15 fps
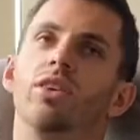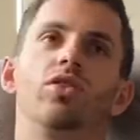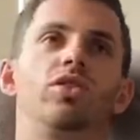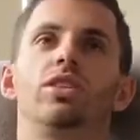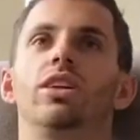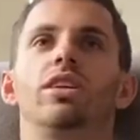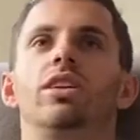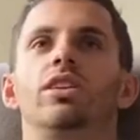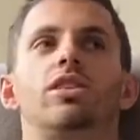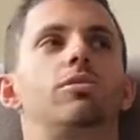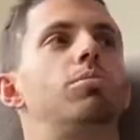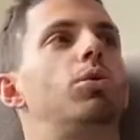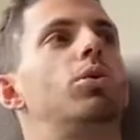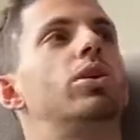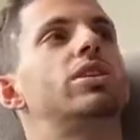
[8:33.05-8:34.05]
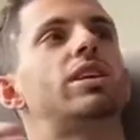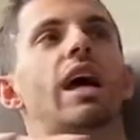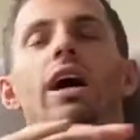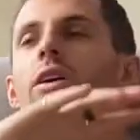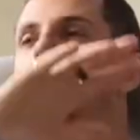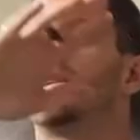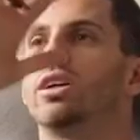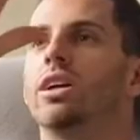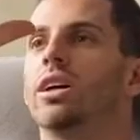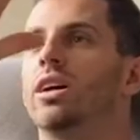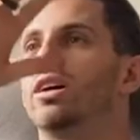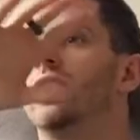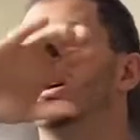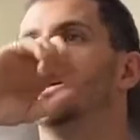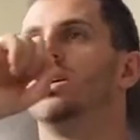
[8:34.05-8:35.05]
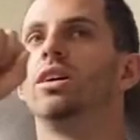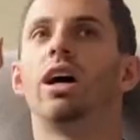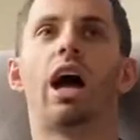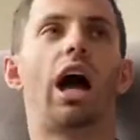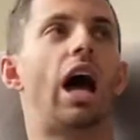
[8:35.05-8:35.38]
You've seen this sport is healthier. Oh yeah.